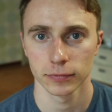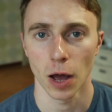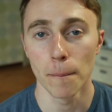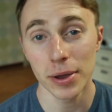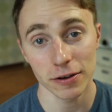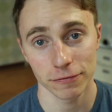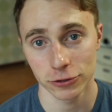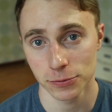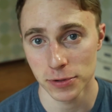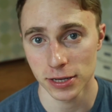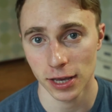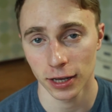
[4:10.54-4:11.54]
a bit for
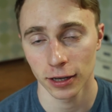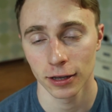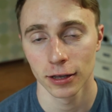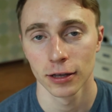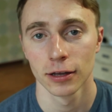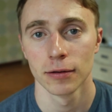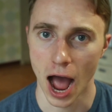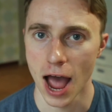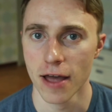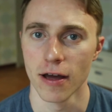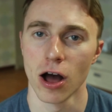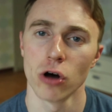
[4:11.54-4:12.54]
speaking. I